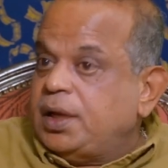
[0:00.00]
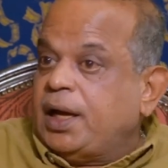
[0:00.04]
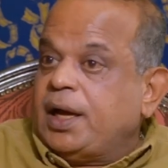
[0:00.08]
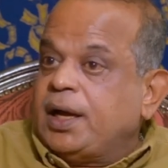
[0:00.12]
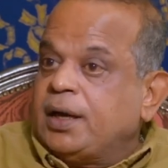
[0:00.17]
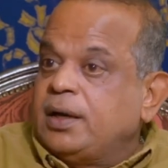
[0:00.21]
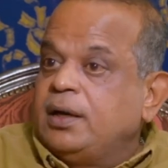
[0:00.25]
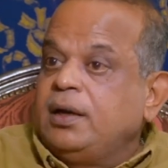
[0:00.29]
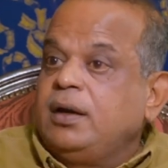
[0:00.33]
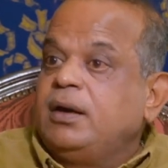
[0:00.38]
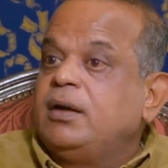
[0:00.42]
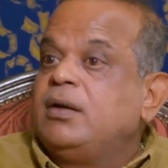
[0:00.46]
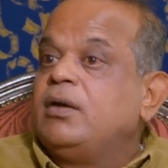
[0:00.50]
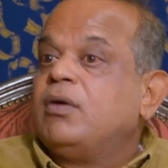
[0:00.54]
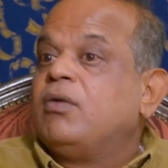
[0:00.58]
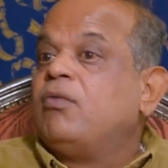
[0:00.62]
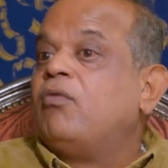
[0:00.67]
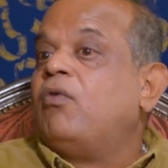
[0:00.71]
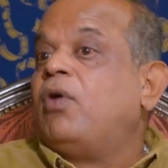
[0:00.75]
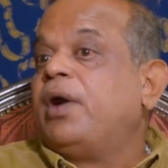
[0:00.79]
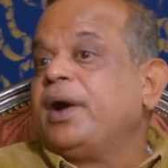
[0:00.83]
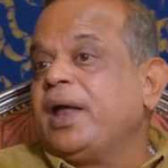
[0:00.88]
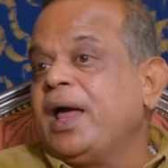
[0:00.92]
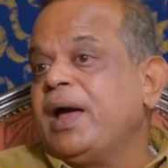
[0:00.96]
Then
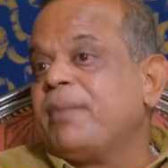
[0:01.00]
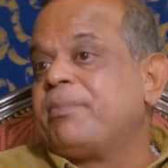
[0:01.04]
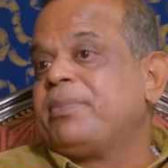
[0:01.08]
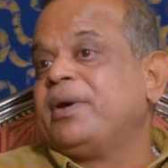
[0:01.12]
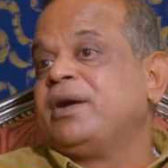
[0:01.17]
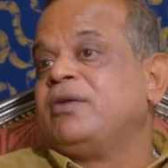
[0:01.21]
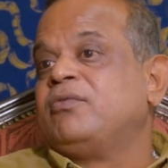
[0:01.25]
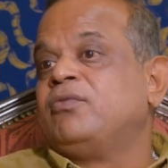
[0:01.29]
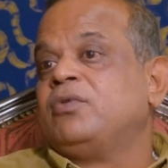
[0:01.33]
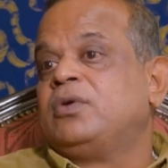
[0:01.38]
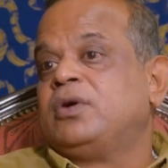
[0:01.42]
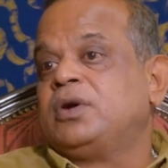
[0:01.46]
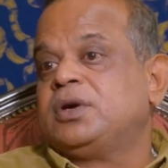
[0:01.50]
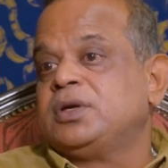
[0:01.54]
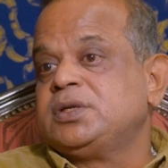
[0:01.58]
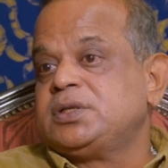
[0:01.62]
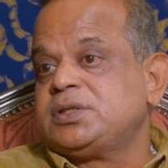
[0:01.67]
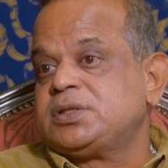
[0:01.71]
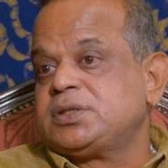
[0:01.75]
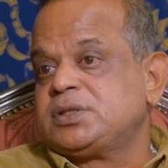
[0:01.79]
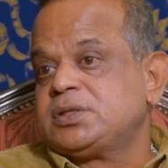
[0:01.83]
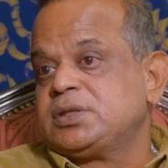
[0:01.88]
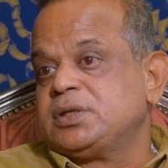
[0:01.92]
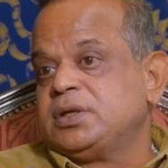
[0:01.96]
what happened
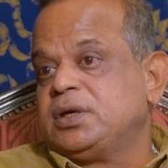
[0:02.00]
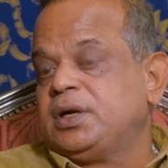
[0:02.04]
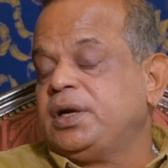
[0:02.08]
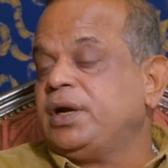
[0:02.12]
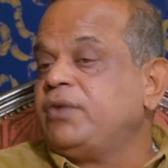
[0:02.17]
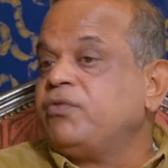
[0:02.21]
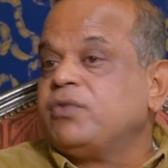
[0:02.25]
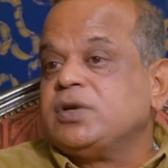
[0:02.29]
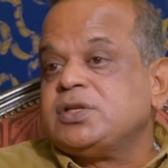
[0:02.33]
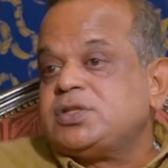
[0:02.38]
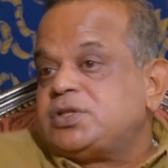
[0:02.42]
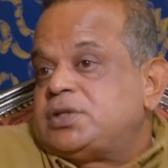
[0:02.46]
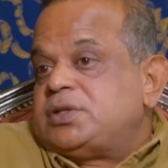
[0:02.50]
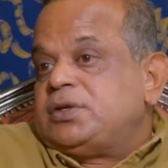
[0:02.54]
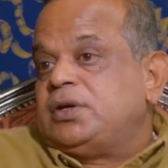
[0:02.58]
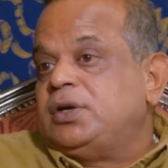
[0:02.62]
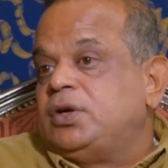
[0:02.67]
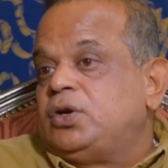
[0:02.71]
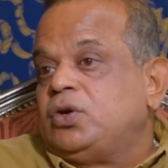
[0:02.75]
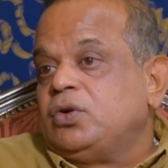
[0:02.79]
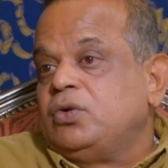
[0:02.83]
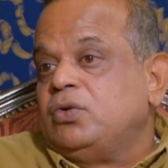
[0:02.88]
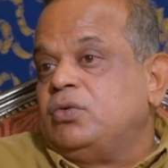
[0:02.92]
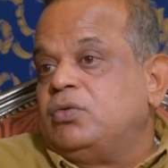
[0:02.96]
was, it was
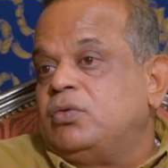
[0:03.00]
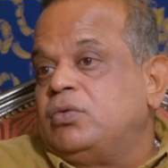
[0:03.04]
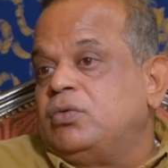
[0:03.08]
true.